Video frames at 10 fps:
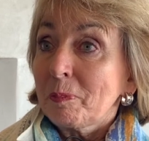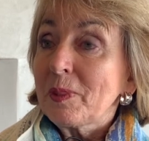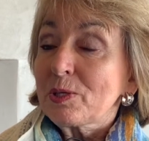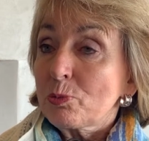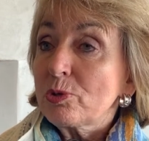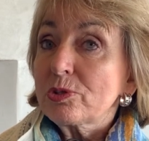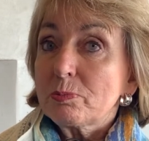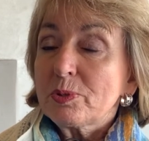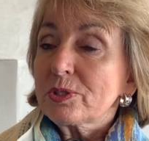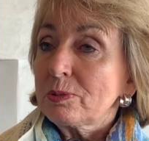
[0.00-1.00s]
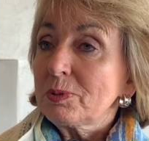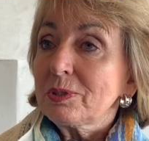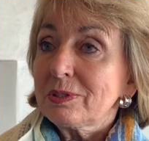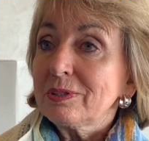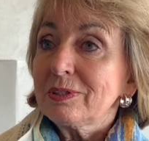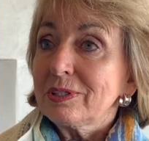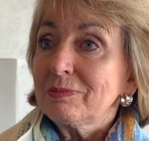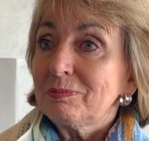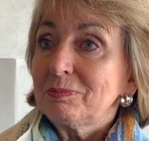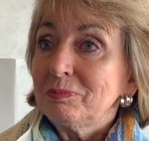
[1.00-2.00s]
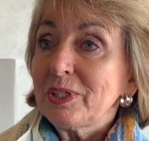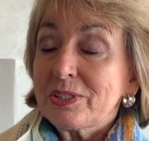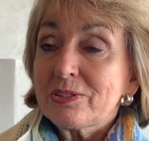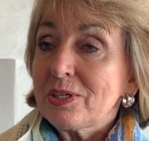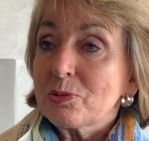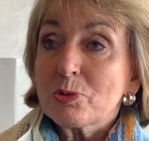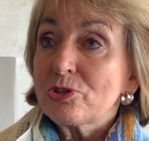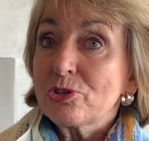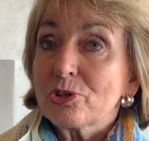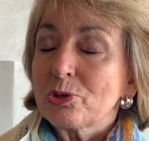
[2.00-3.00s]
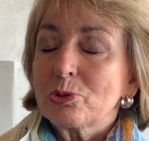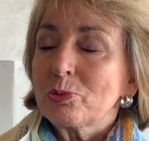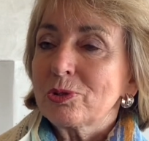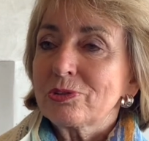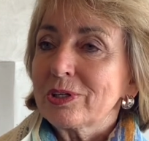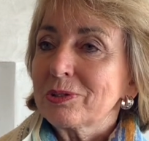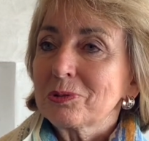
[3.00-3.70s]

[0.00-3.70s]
It was a possibility then. As I said, it wasn't a good world record.